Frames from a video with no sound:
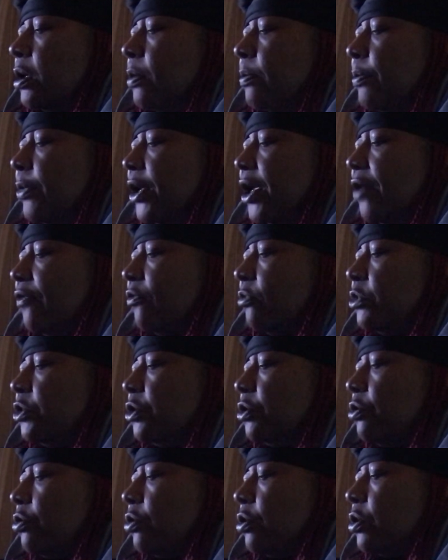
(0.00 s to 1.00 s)
bedroom
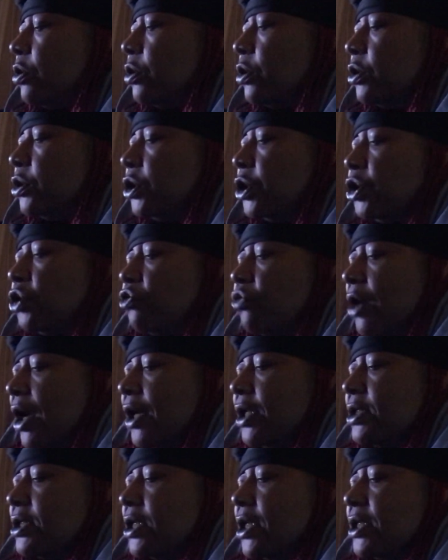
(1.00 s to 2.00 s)
door. She tried
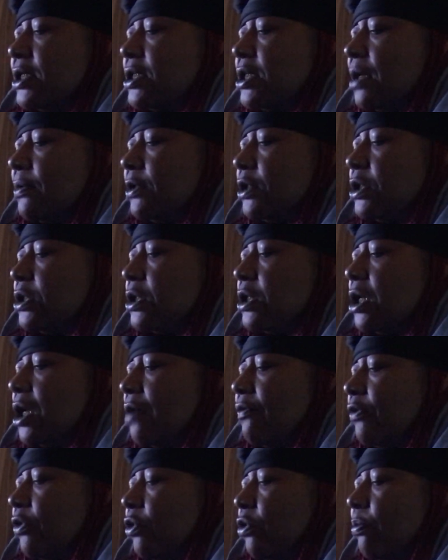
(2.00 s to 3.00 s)
to take something to
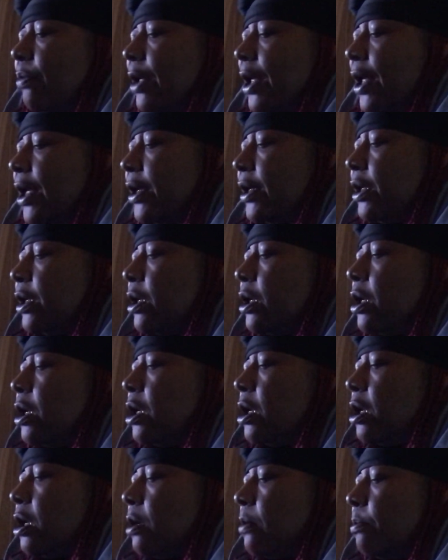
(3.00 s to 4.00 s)
cover her body,
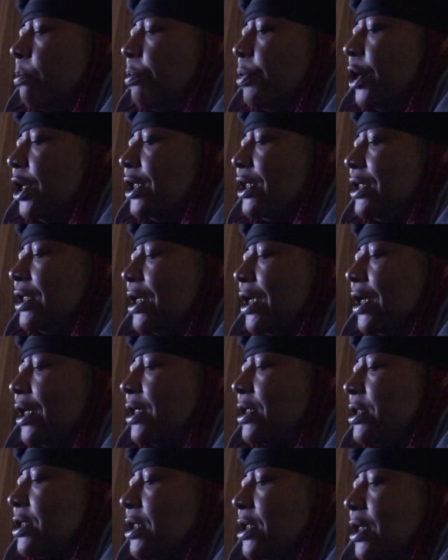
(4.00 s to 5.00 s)
but
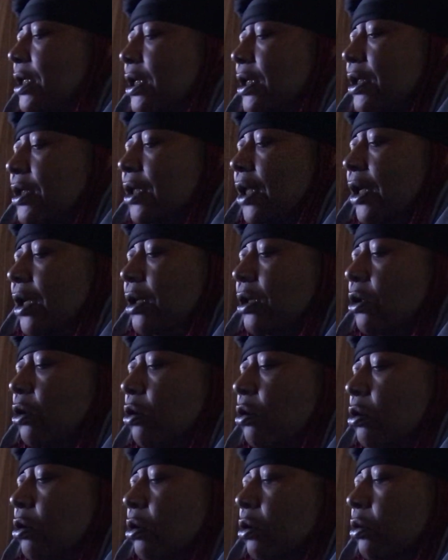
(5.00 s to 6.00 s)
didn't see anything
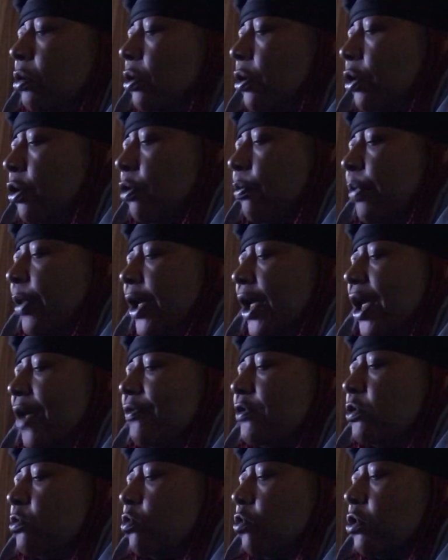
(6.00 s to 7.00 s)
along her
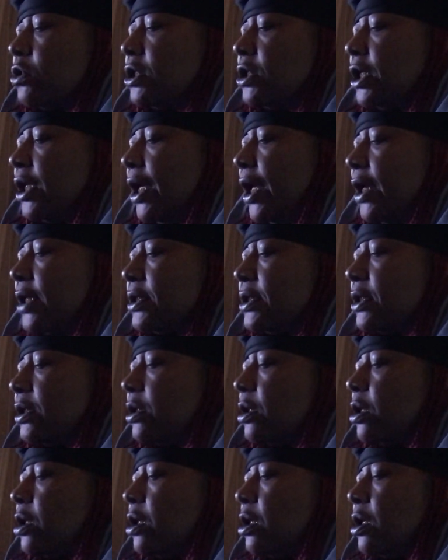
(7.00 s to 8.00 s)
path towards the exit.
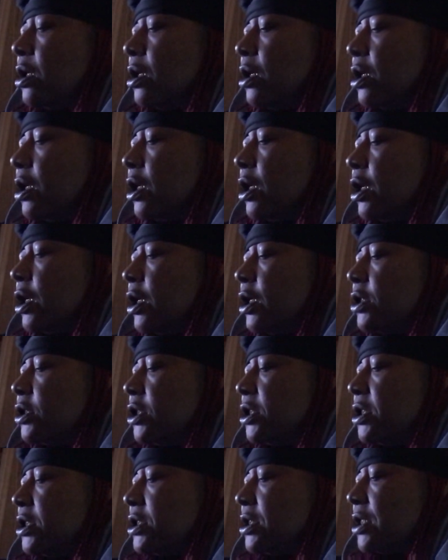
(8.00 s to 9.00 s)

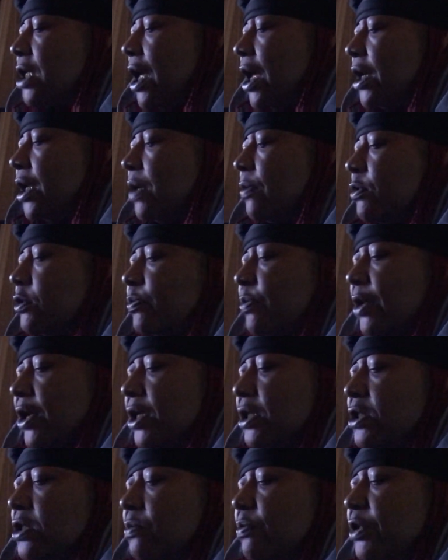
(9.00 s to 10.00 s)
She decided it was
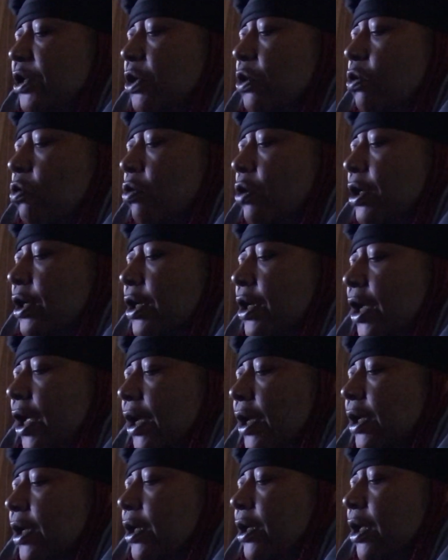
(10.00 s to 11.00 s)
better to be caught
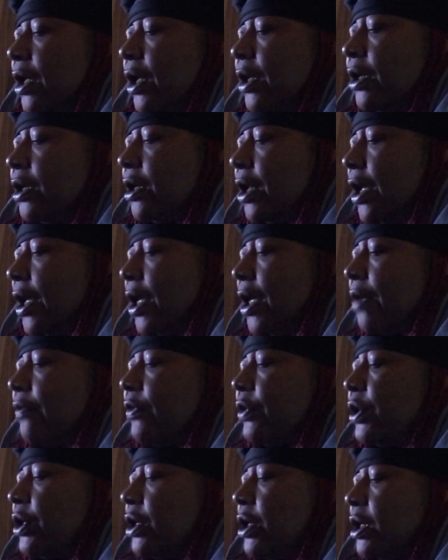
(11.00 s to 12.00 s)
naked and alive
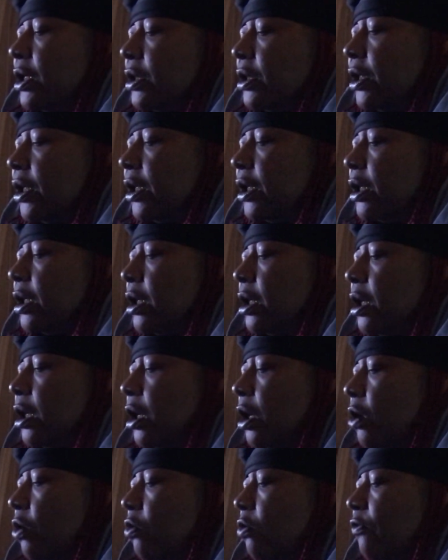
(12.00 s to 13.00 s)
than
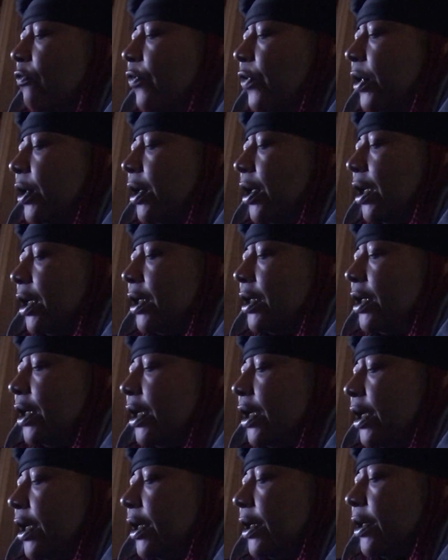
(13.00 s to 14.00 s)
clothed and
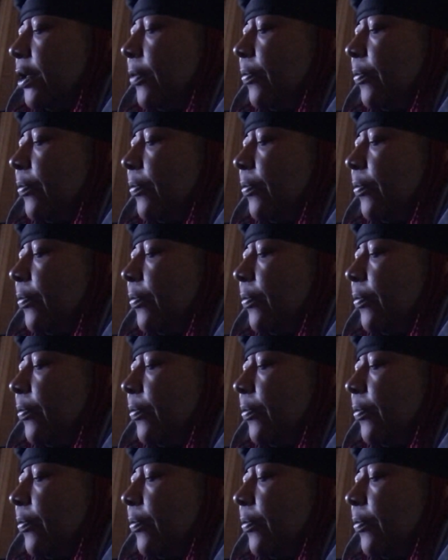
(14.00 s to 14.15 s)
dead.